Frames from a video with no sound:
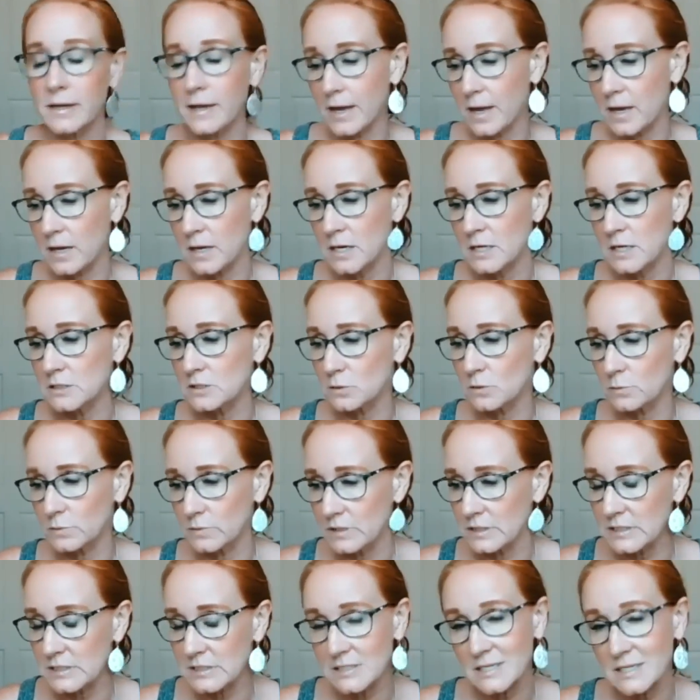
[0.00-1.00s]
Okay, so
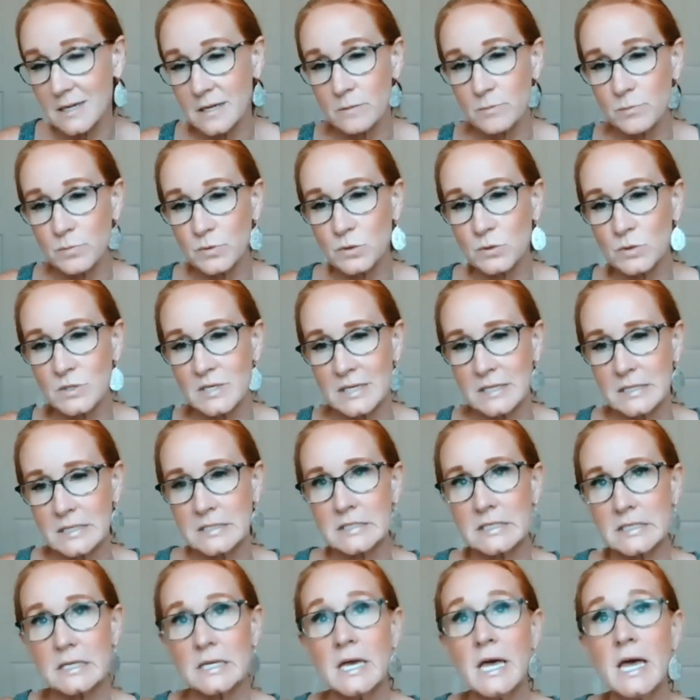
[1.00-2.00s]
Melissa and Blue
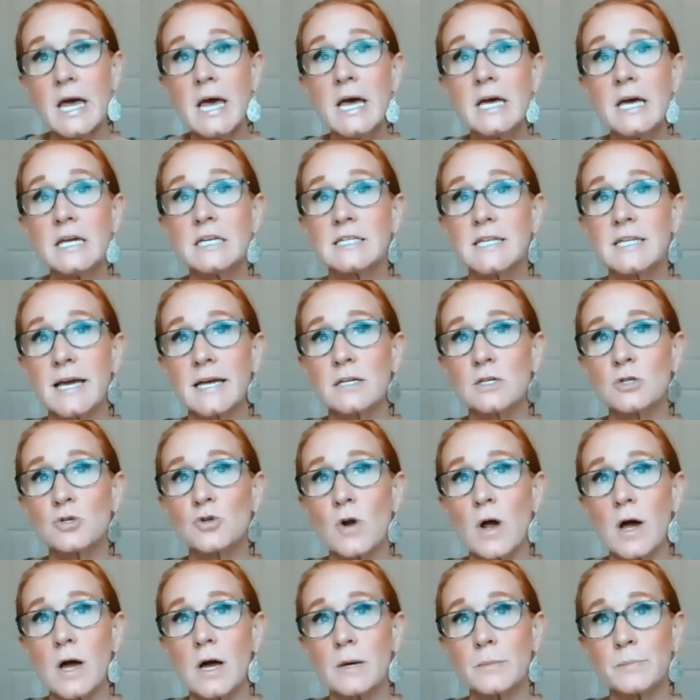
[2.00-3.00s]
Tansy, 10
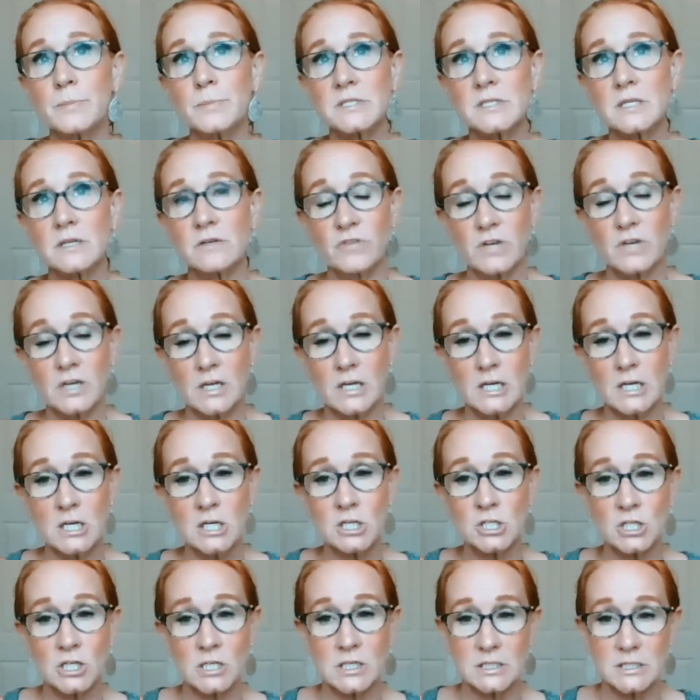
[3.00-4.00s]
drops of
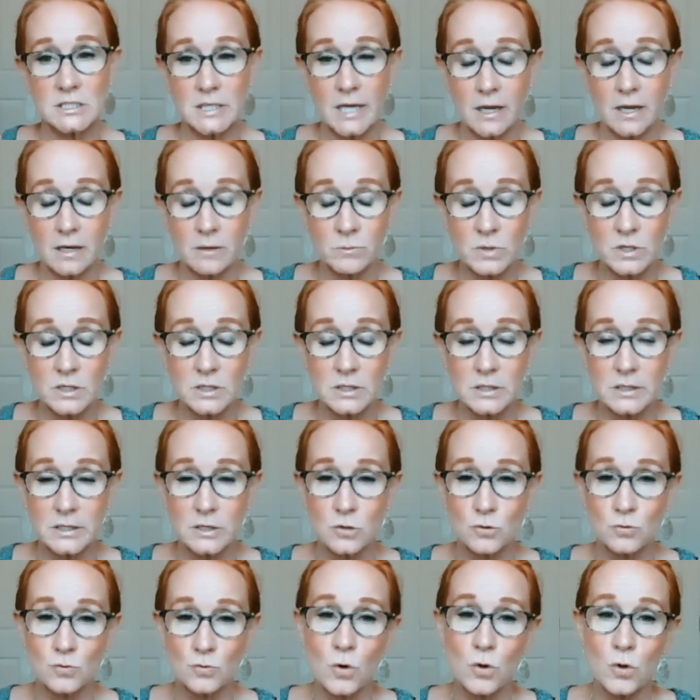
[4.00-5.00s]
each in a 10
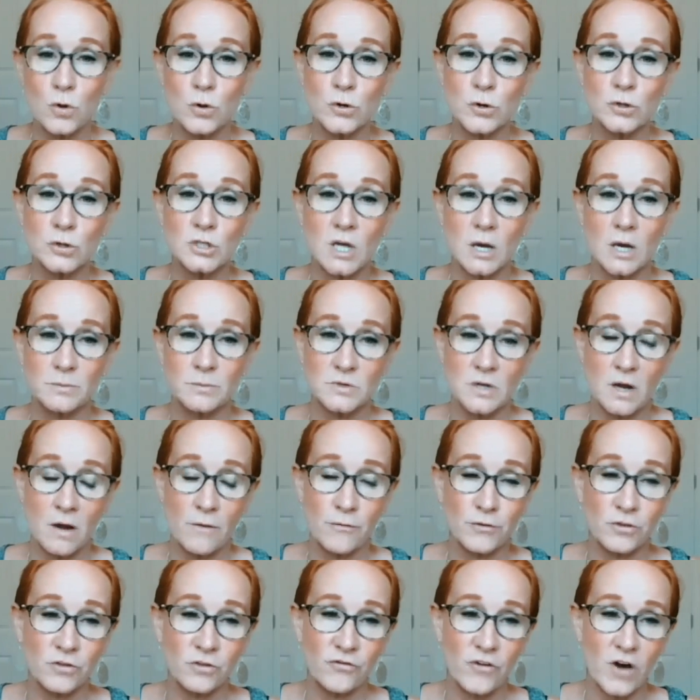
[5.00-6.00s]
milliliter roller, topped
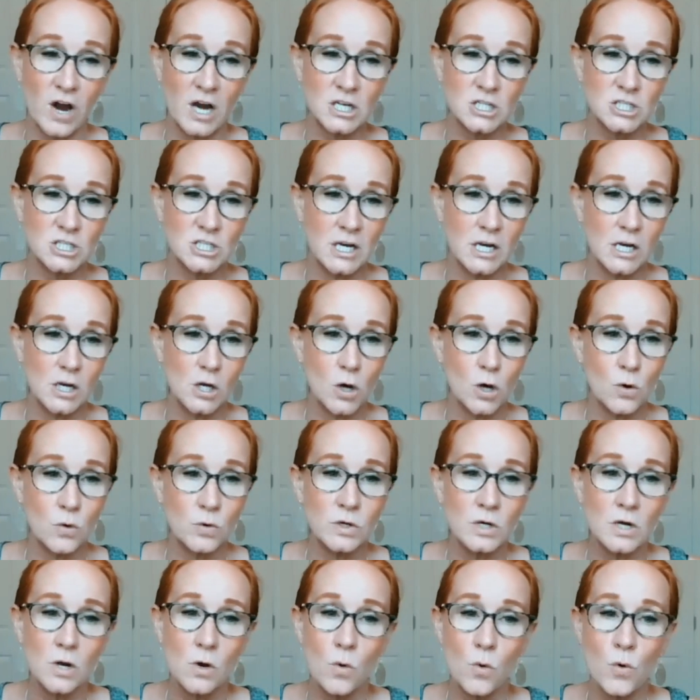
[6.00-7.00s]
off with fractionated
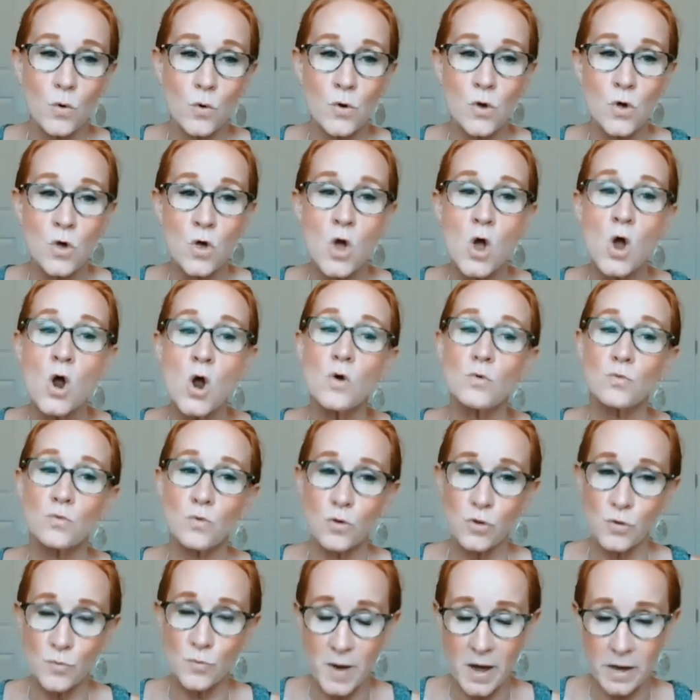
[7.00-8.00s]
coconut oil.
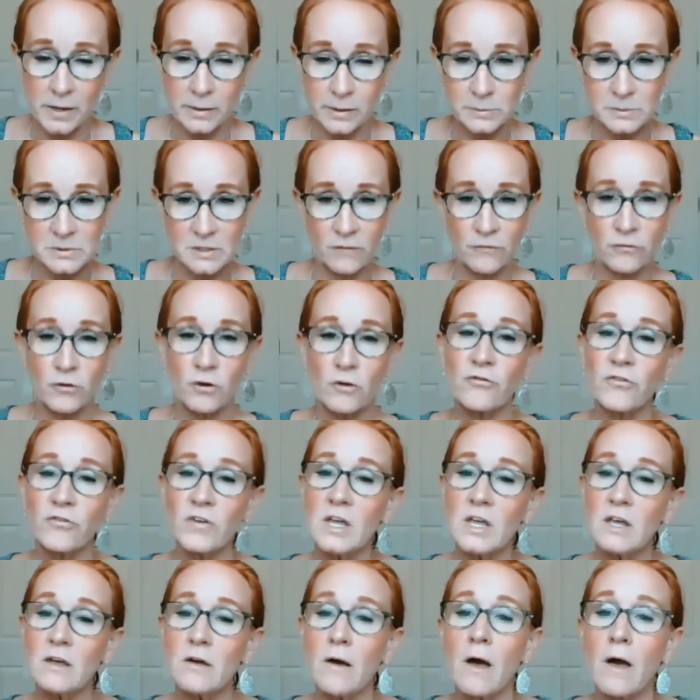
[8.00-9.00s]
Roll the bottoms of your
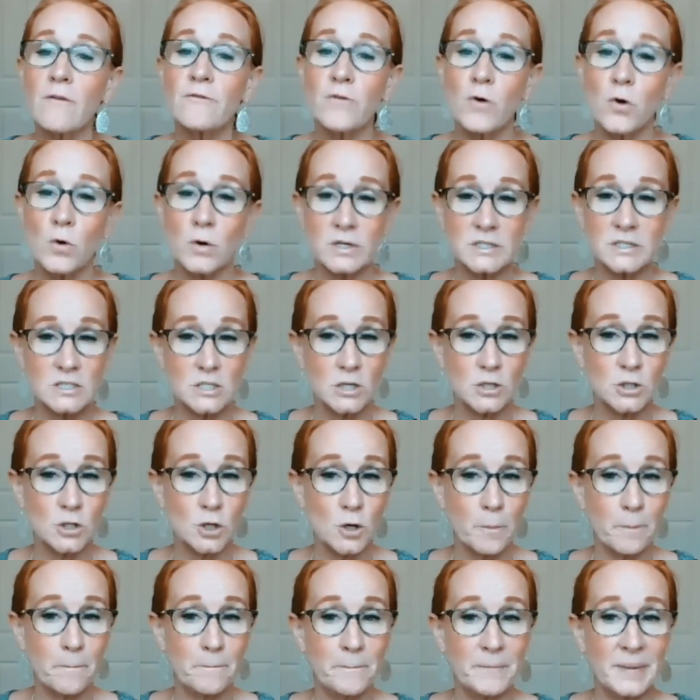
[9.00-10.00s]
feet, focus
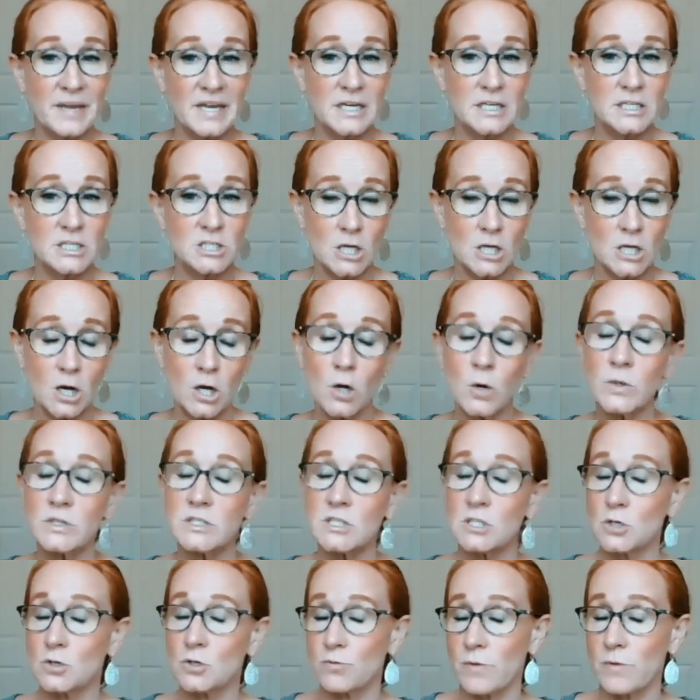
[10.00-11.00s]
on your big toe.
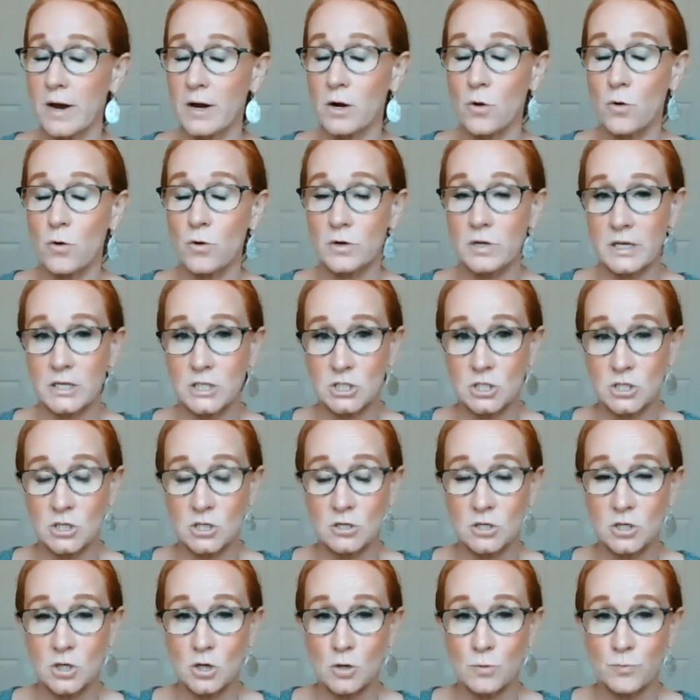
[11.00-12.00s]
It's a direct
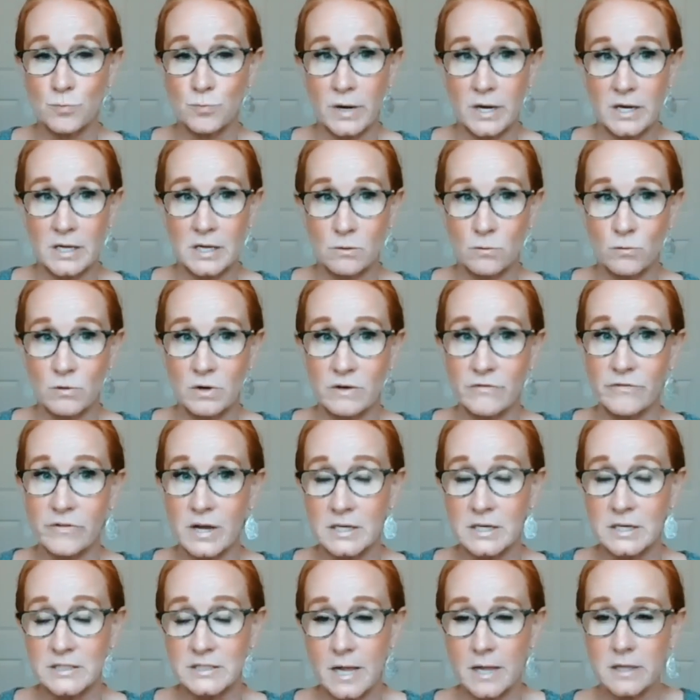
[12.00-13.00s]
correlation to your brain and
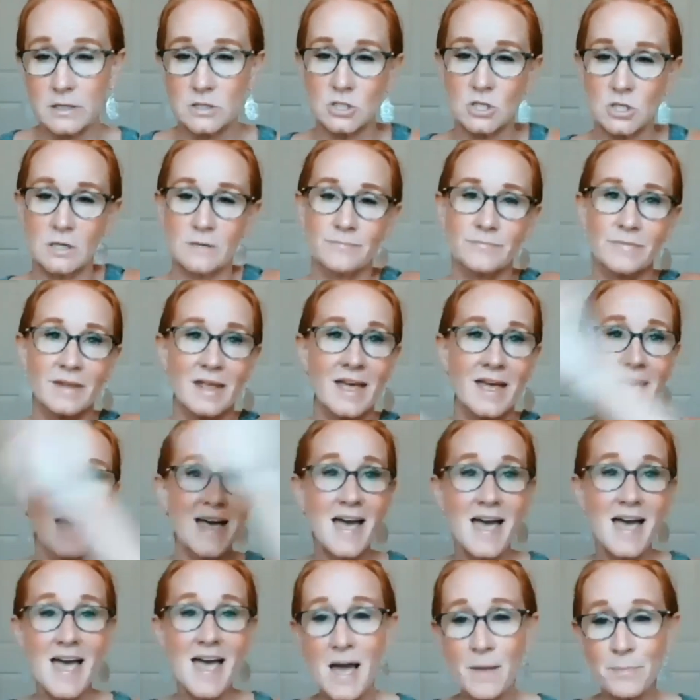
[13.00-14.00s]
reflexology.
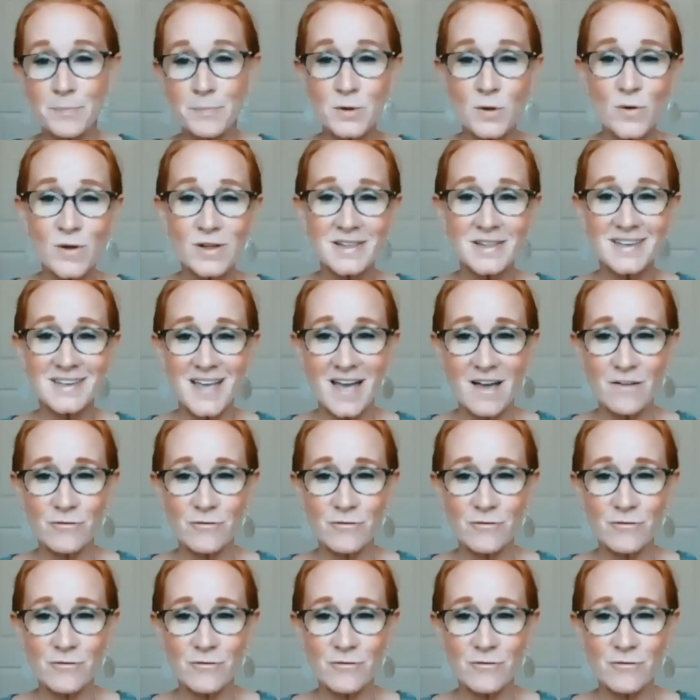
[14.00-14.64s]
Happy oiling.